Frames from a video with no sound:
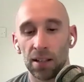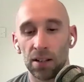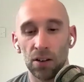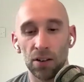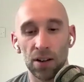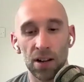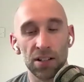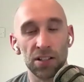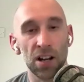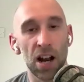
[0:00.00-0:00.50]
They're
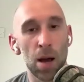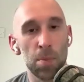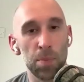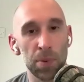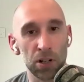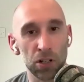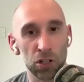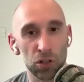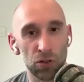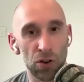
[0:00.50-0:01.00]
not necessarily
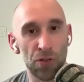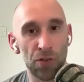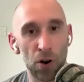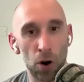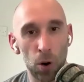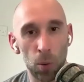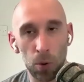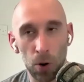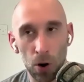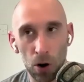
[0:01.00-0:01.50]
happening because of
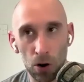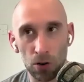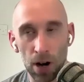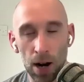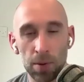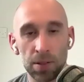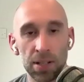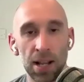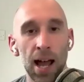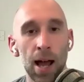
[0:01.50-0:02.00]
referral
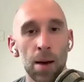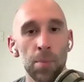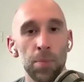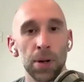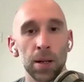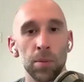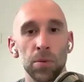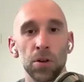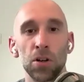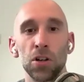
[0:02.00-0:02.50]
programs. They're
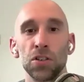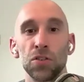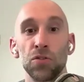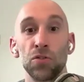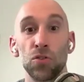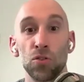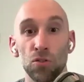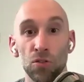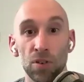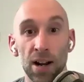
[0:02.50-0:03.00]
happening because
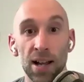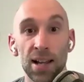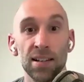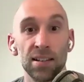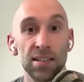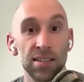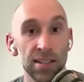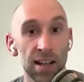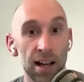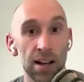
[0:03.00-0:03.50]
of
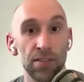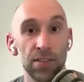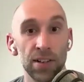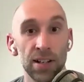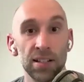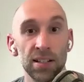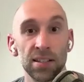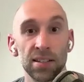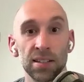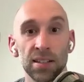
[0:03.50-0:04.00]
great
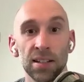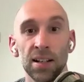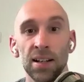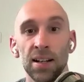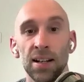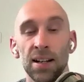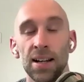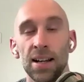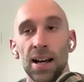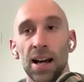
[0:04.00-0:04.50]
service
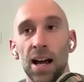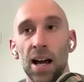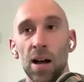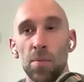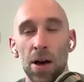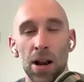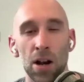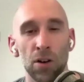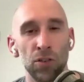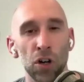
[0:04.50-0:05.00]

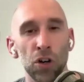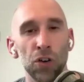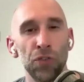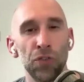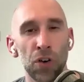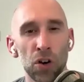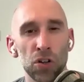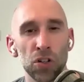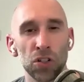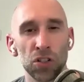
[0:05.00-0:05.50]
um, and a real
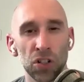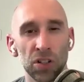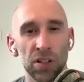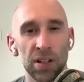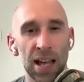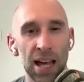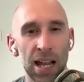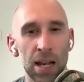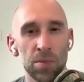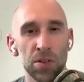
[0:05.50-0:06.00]
focus on
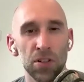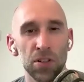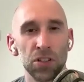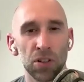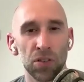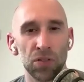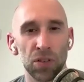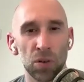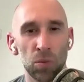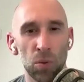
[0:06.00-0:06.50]
the elements
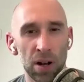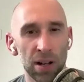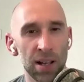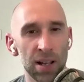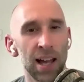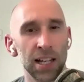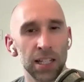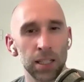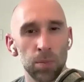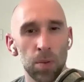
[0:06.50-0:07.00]
of the
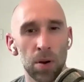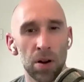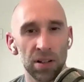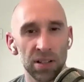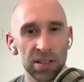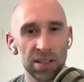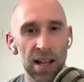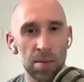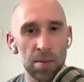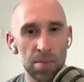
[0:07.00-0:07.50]
workout
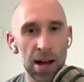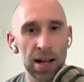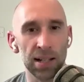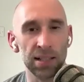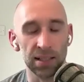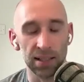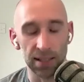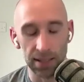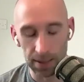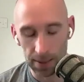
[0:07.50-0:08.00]
experience that
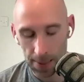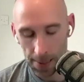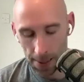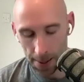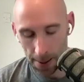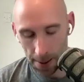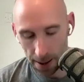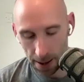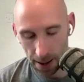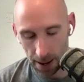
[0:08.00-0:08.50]
matter
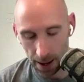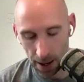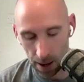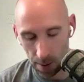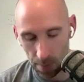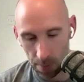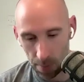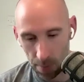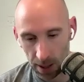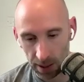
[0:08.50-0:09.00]

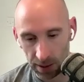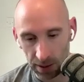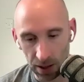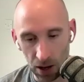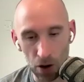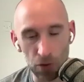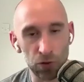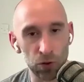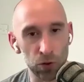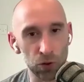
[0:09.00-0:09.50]
um, and the
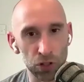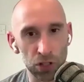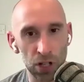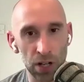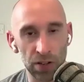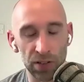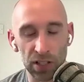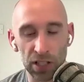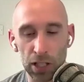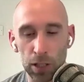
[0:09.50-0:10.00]
overall
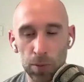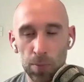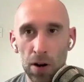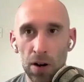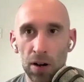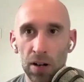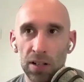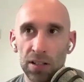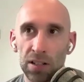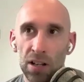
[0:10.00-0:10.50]
service
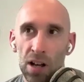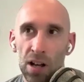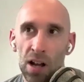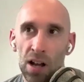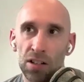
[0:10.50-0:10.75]
experience.